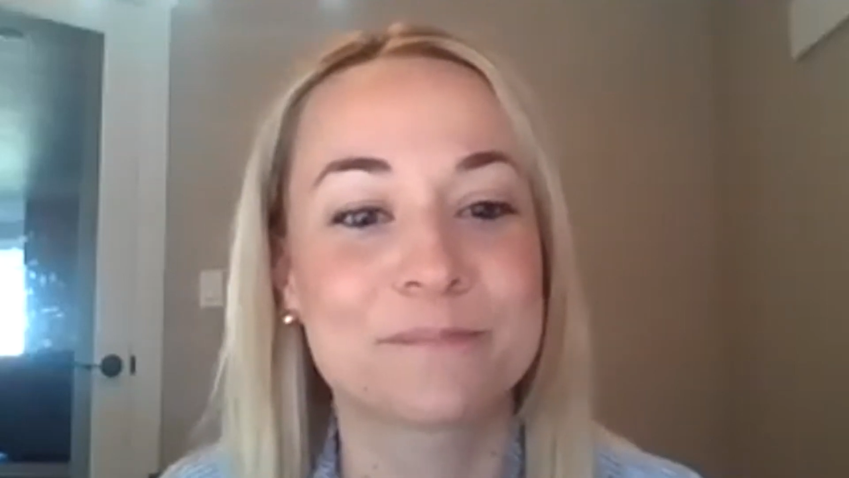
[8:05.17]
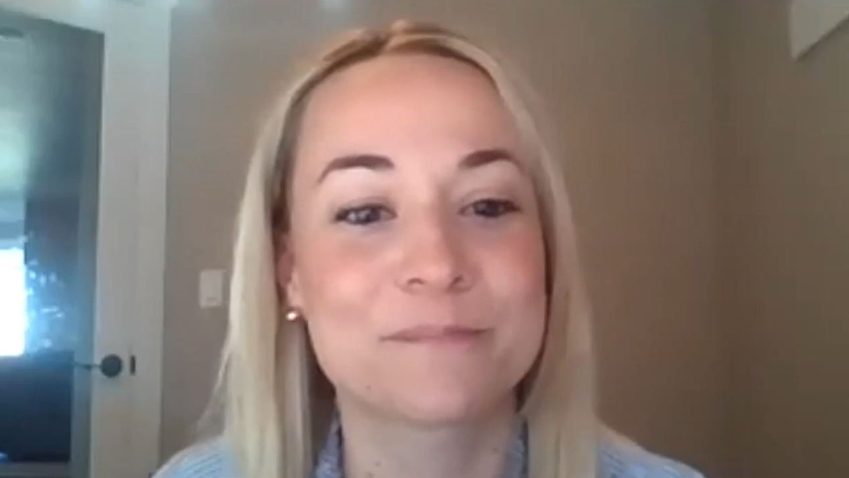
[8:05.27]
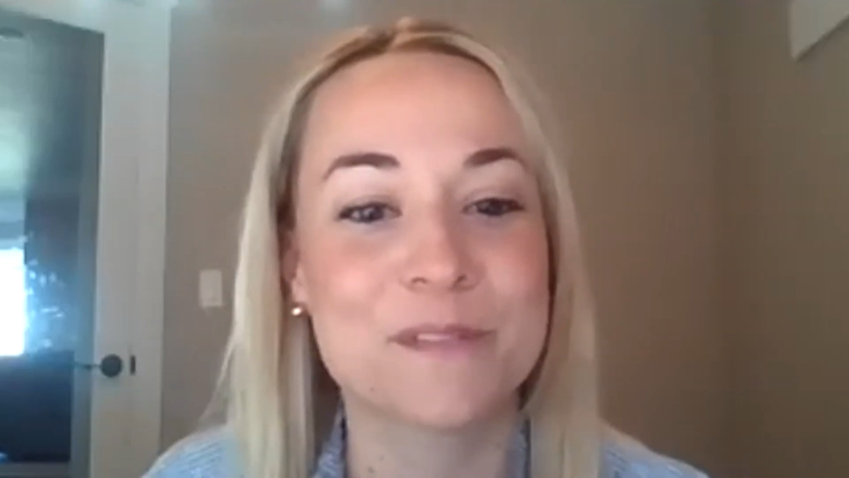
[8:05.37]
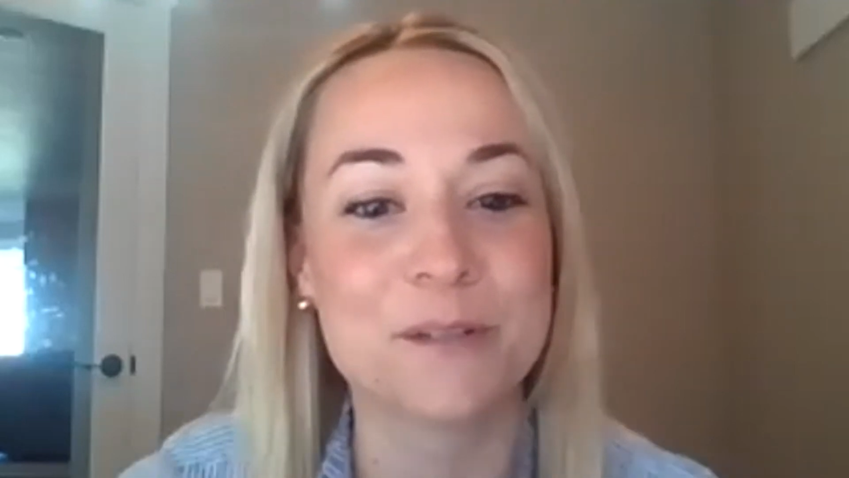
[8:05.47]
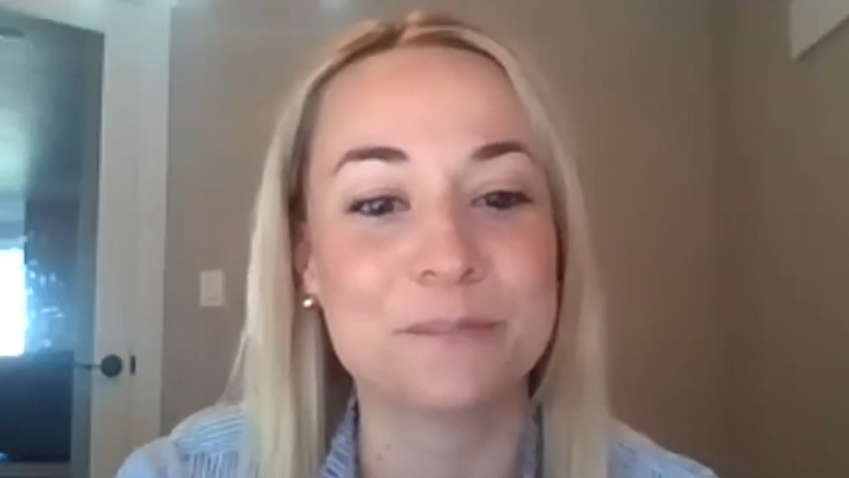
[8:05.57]

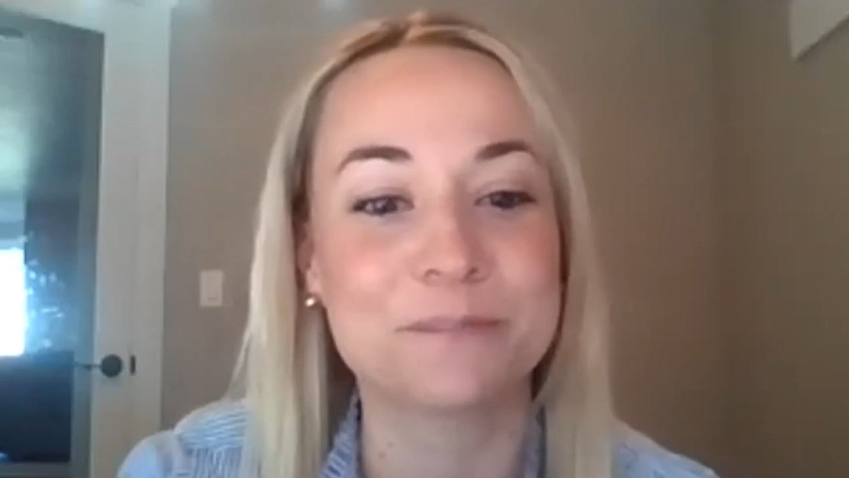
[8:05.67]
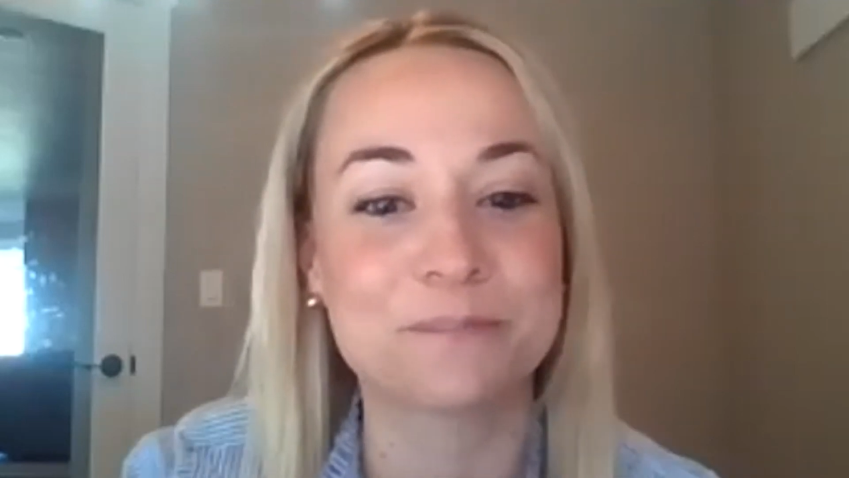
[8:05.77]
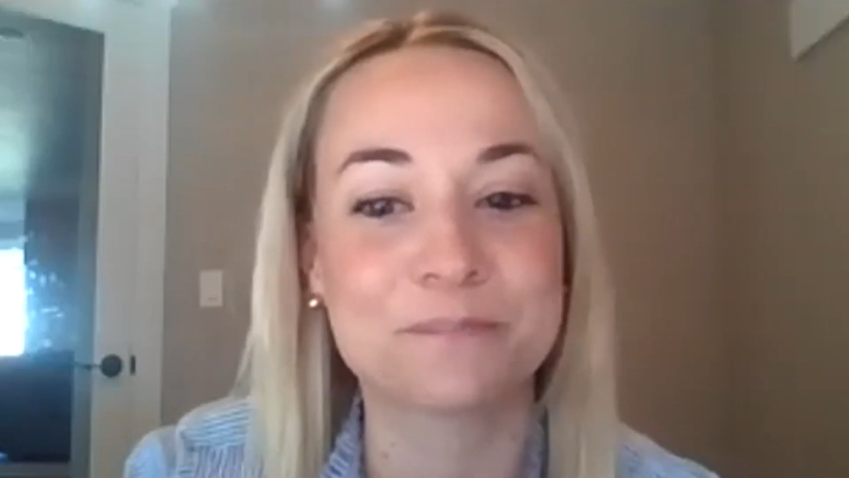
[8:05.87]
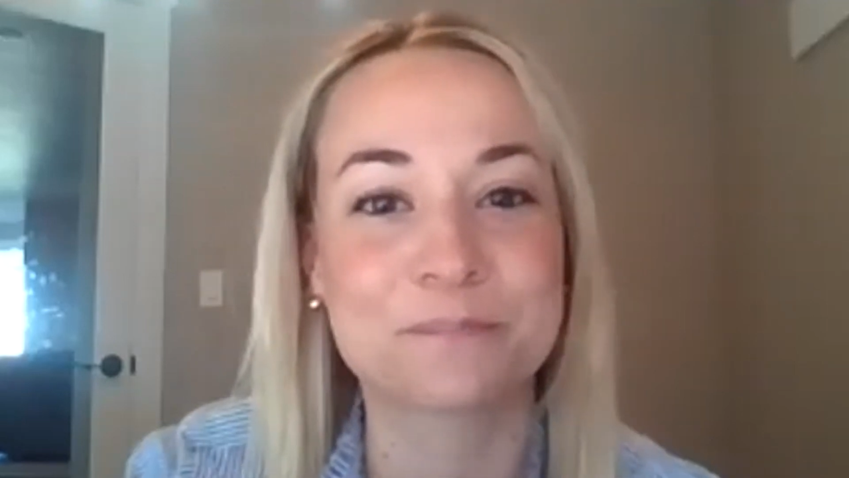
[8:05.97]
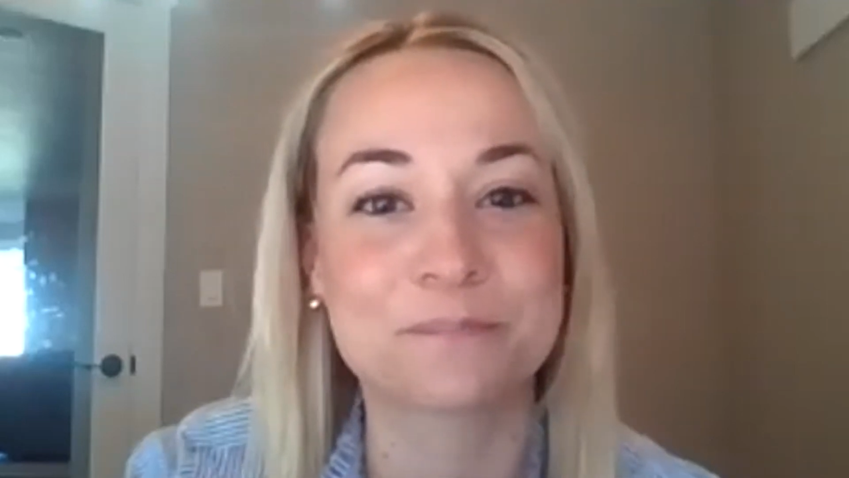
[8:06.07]
So
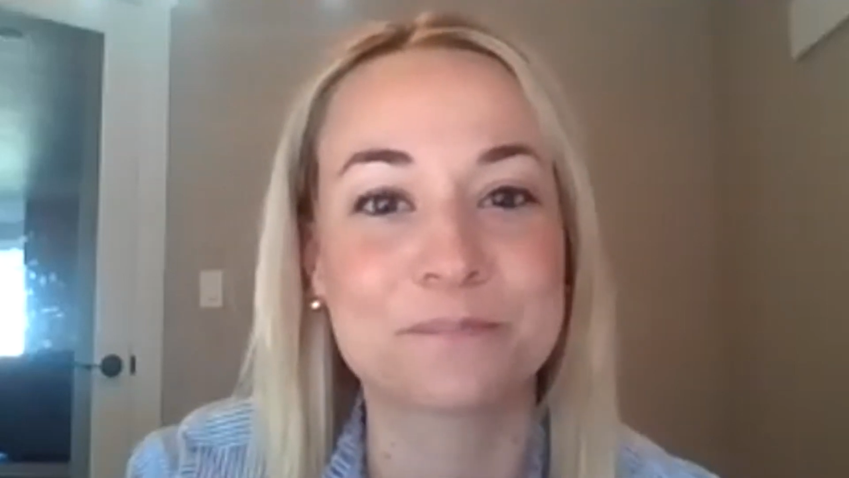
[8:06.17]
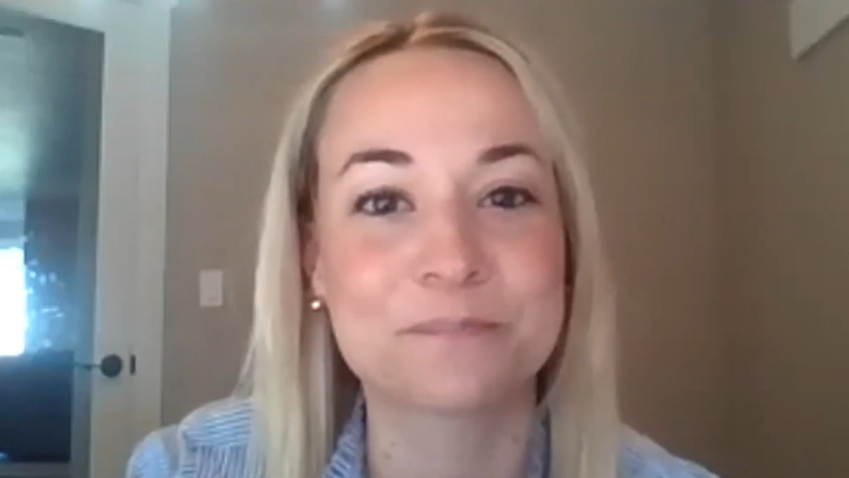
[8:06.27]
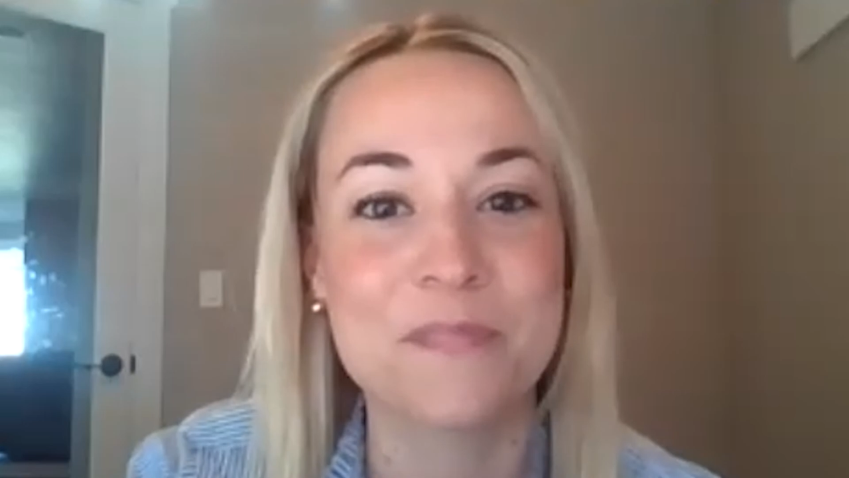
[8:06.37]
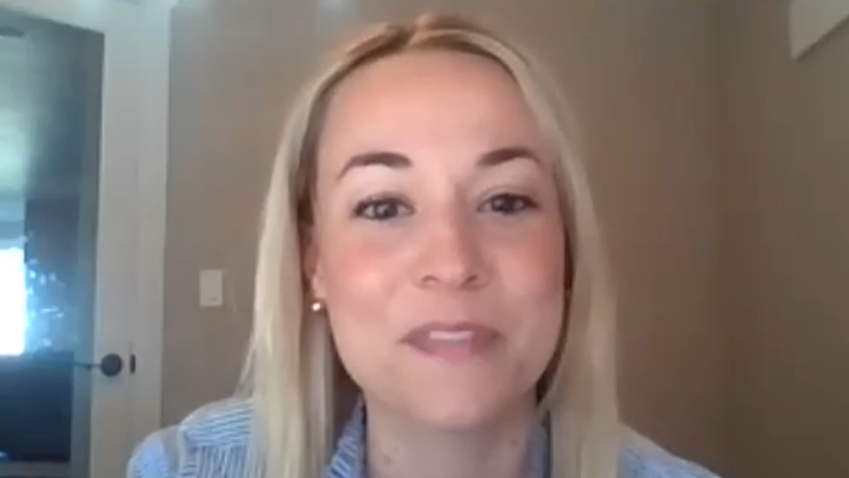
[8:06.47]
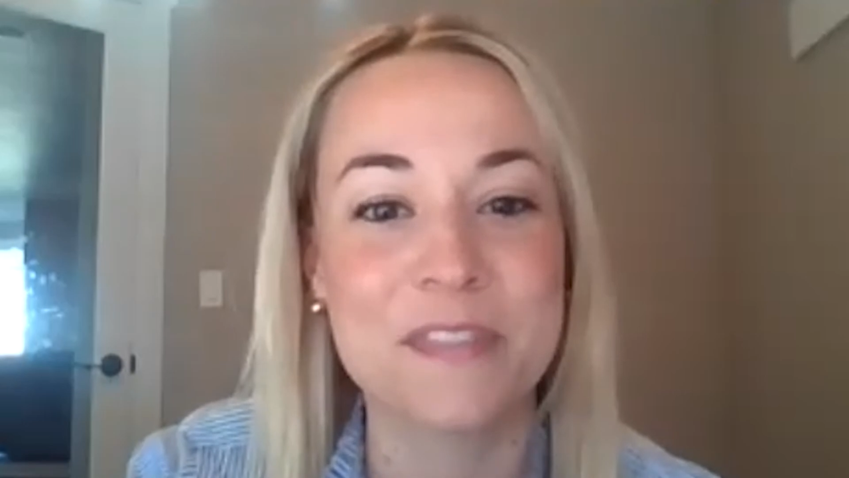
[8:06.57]

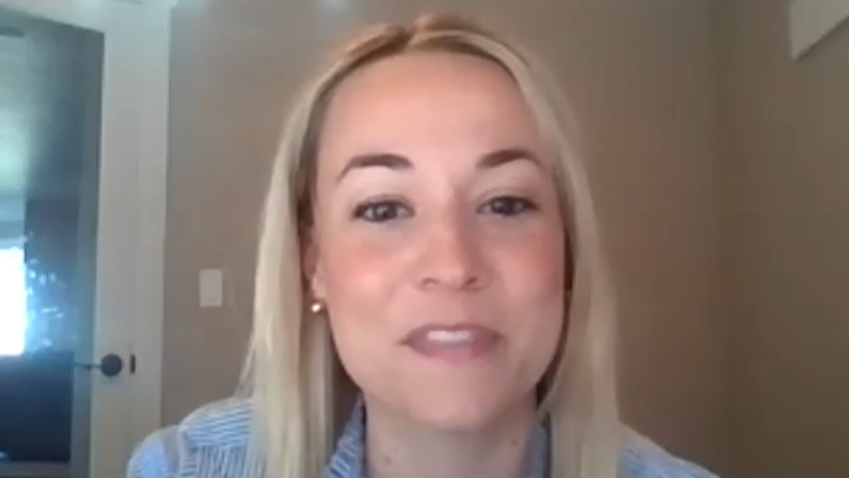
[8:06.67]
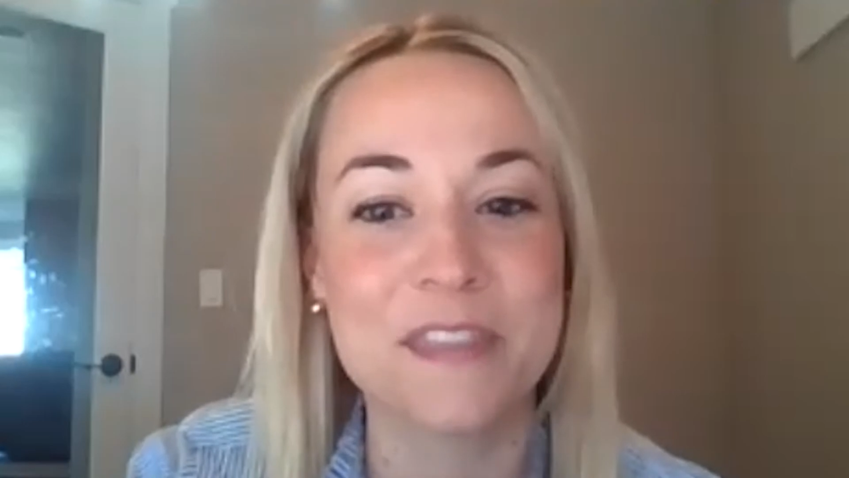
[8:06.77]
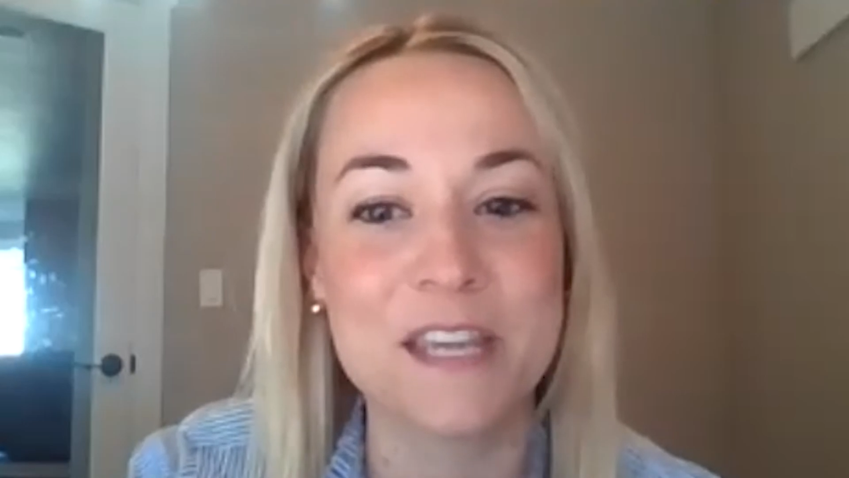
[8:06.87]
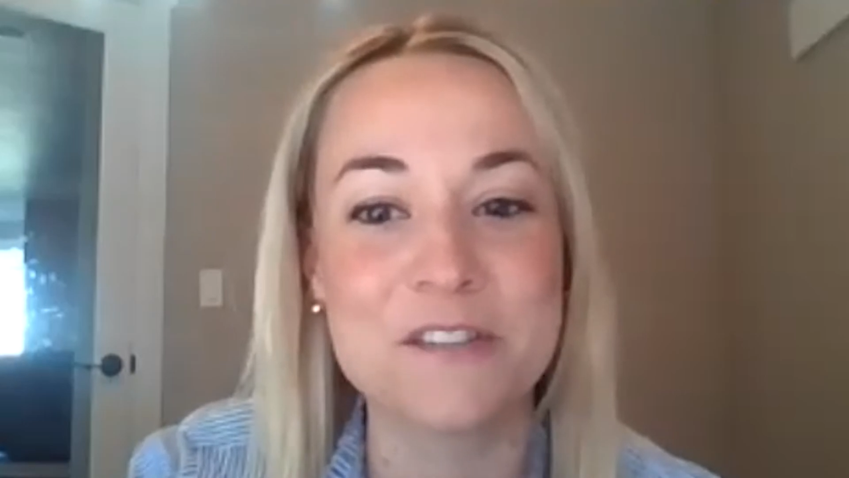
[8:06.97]
thank